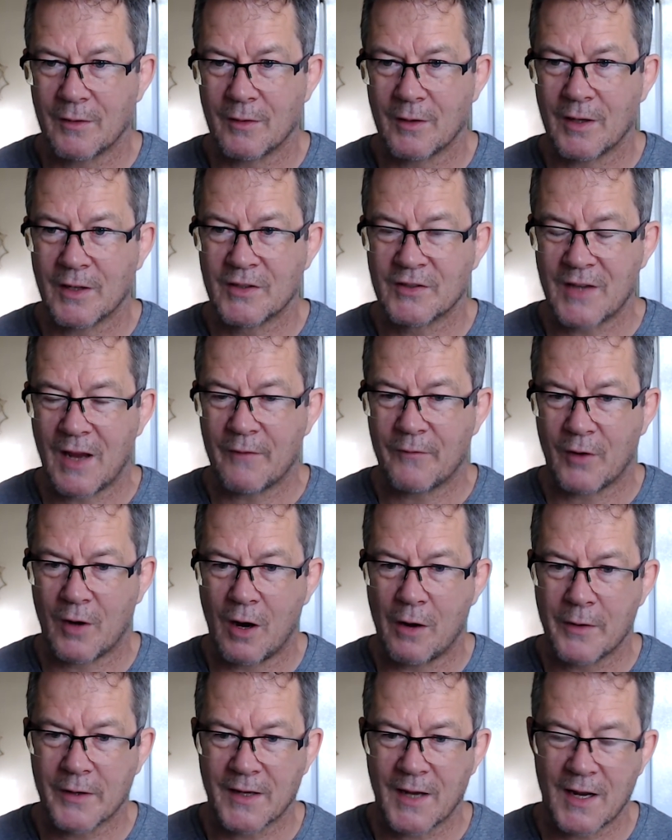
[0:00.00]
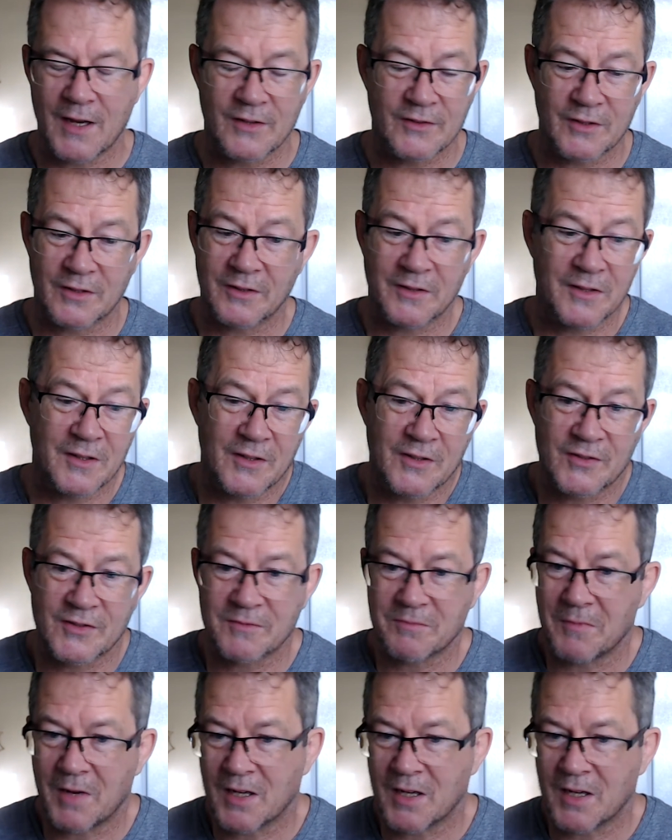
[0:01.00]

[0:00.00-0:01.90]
except for hurricanes, is